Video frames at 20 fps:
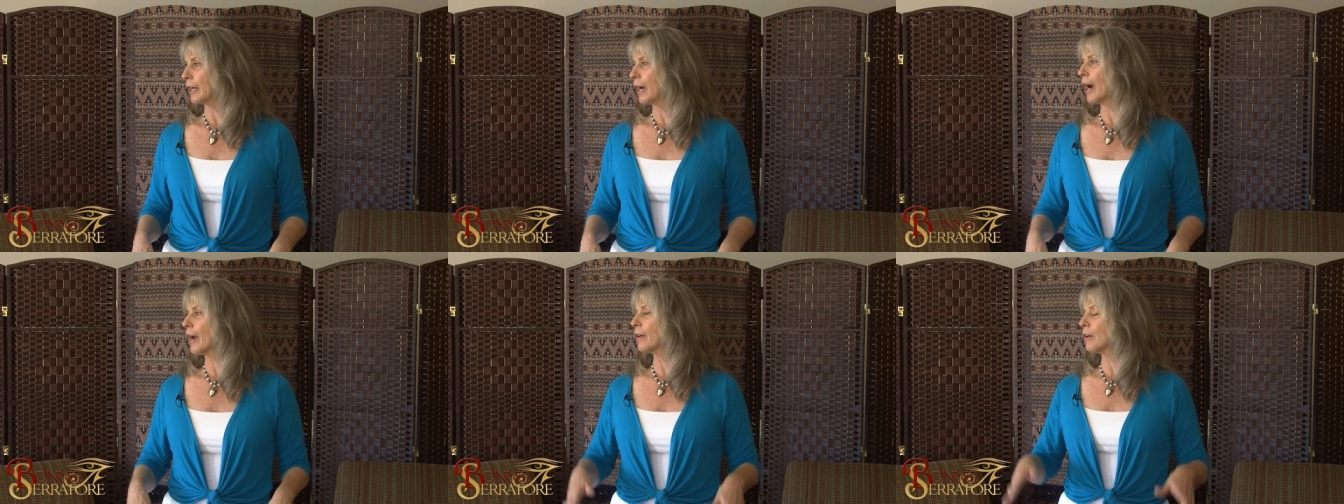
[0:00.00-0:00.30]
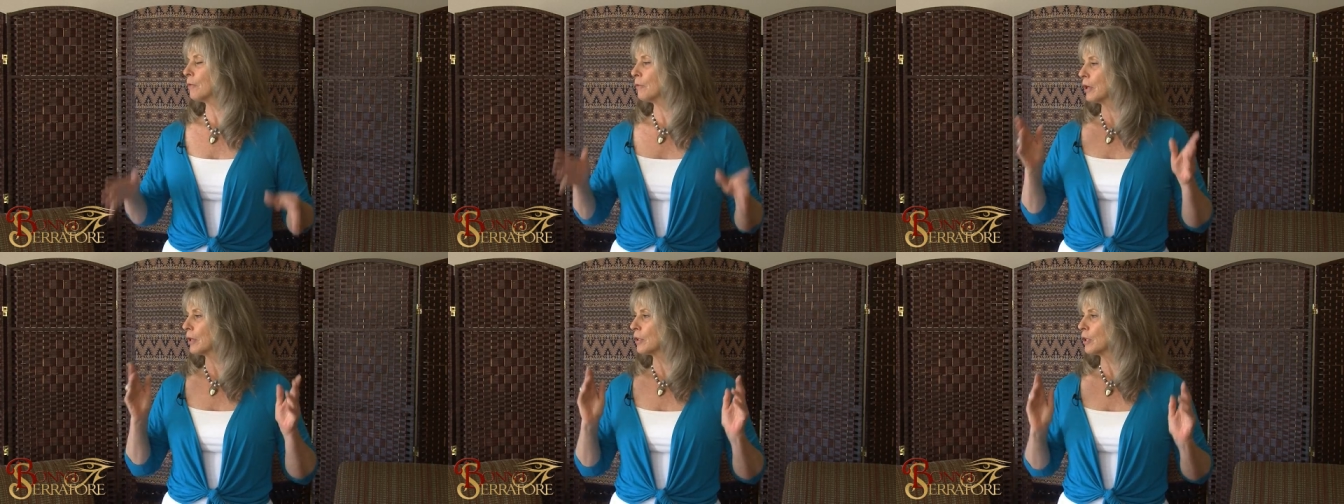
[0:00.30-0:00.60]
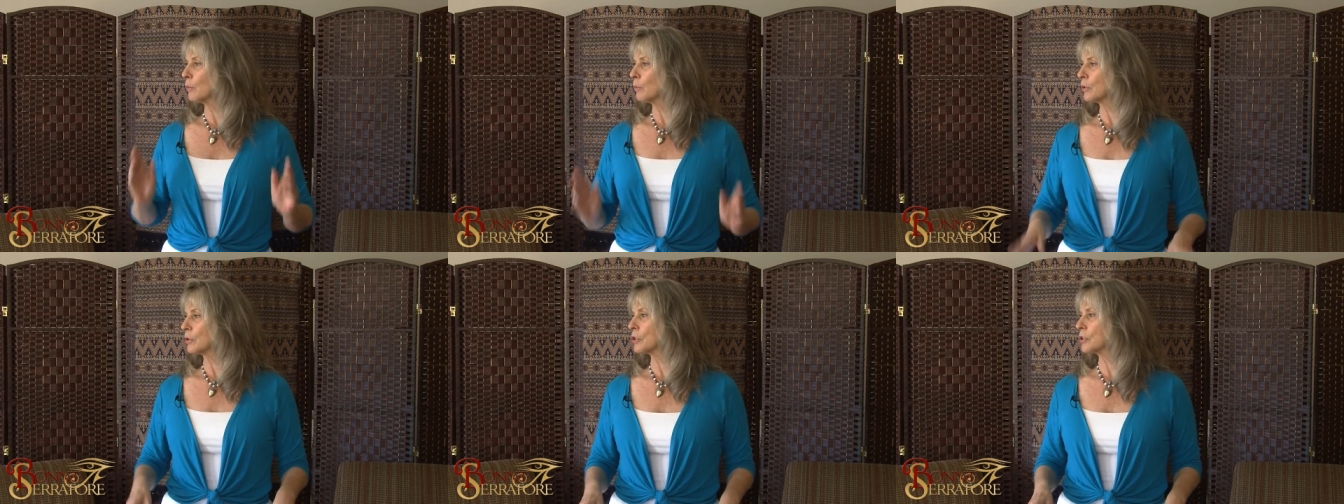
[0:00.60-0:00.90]
I don't want
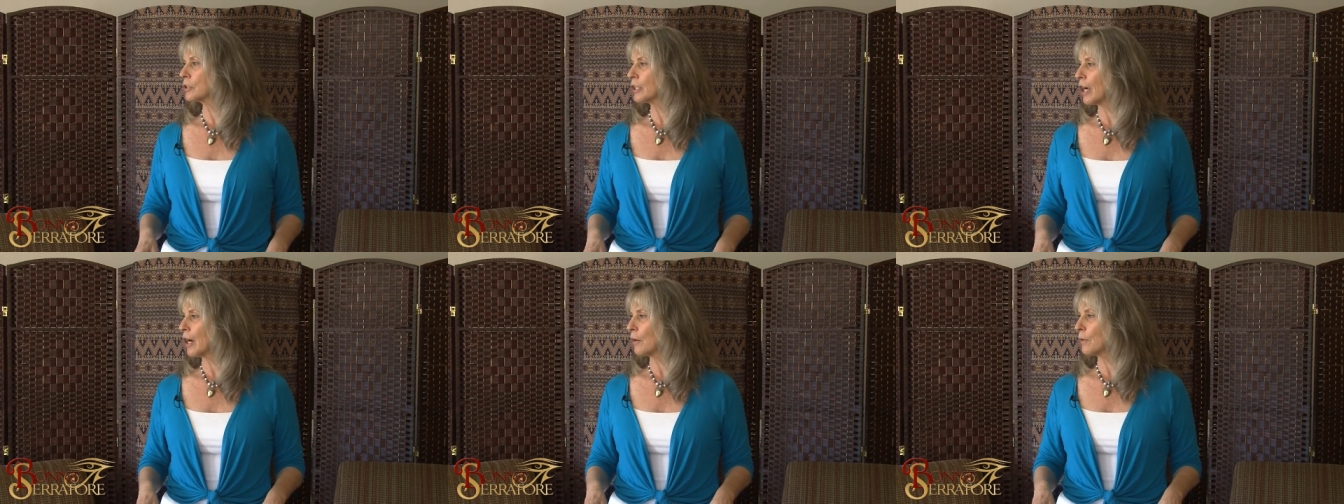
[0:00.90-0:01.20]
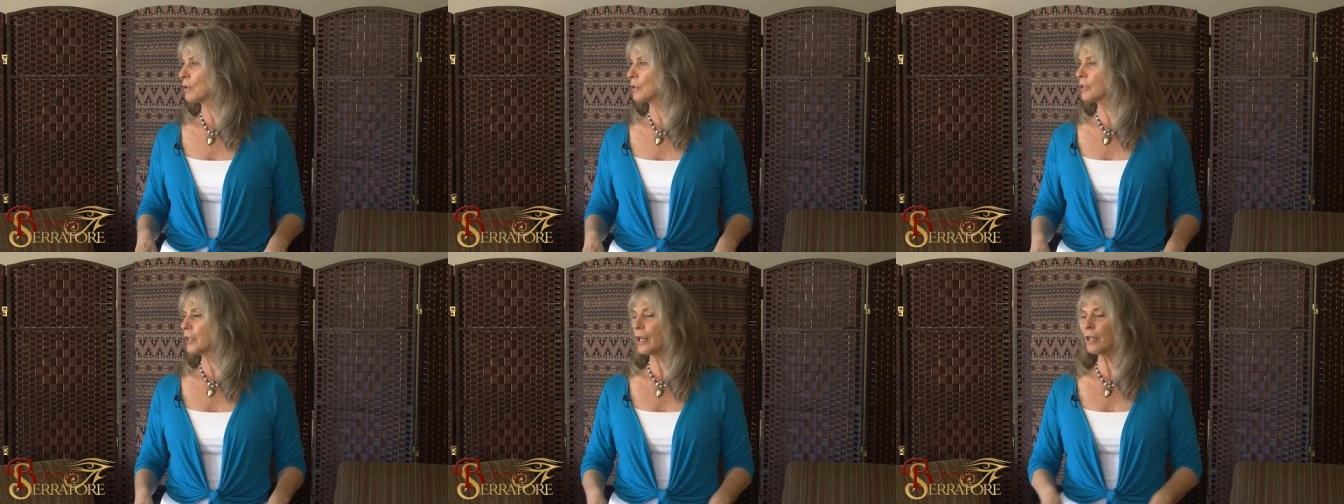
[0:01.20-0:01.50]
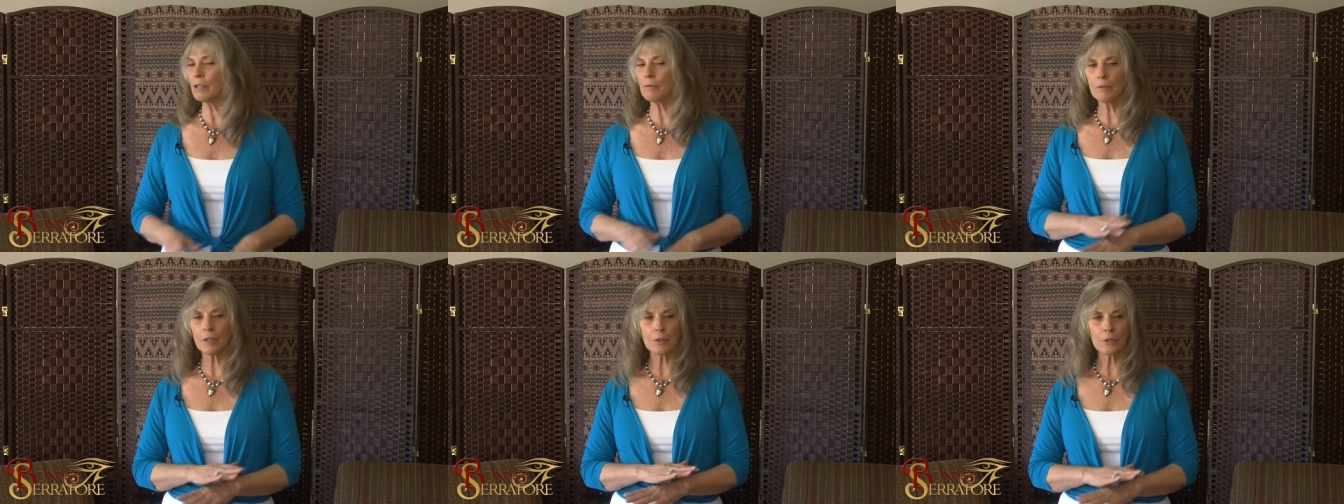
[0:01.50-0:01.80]
no more showers. I
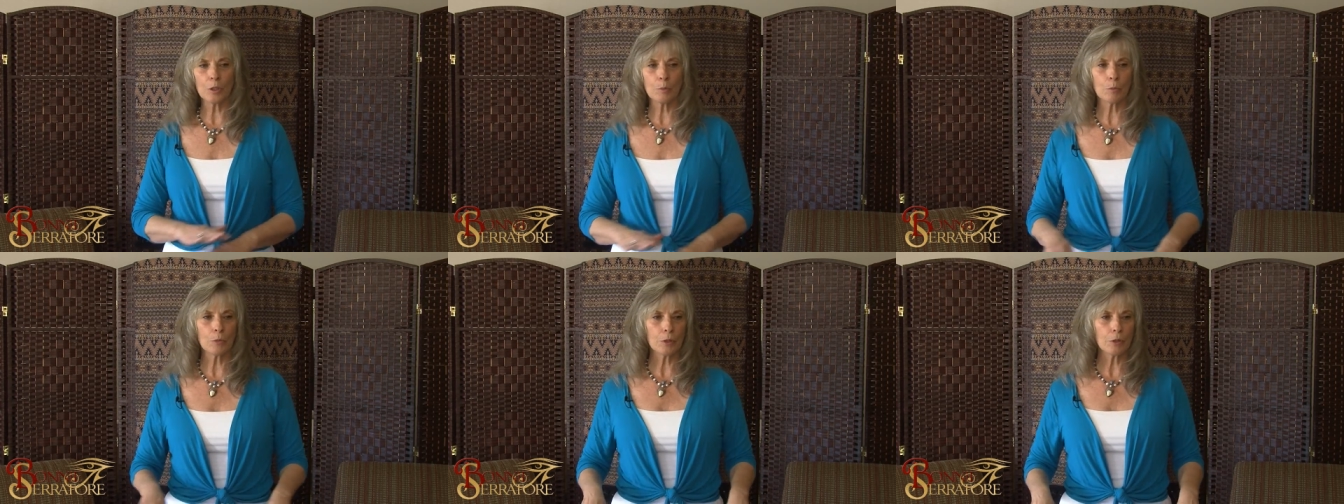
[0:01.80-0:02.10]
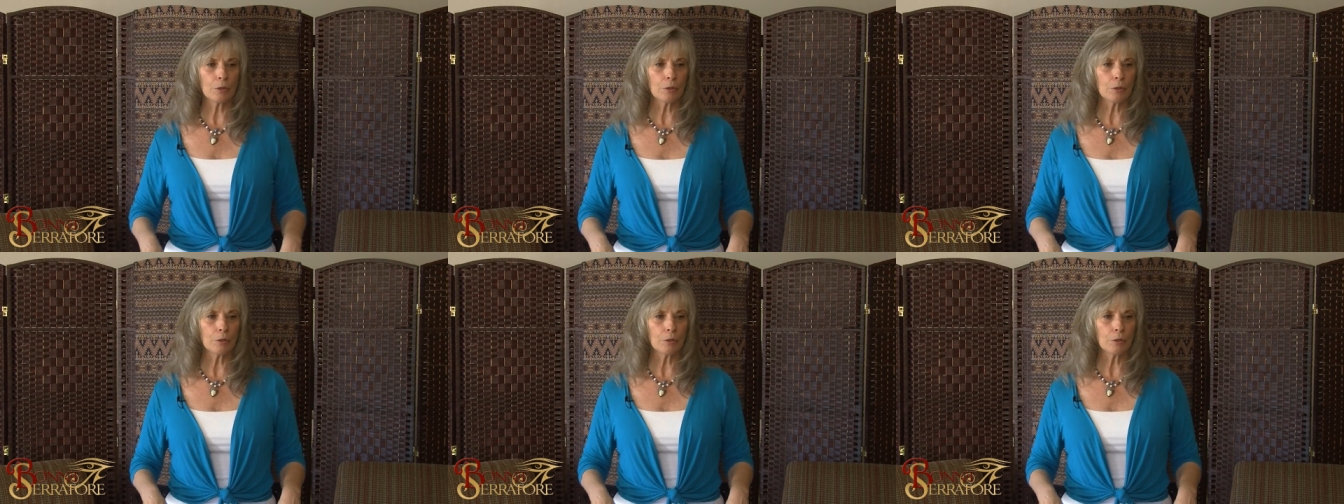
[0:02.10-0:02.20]
don't want no more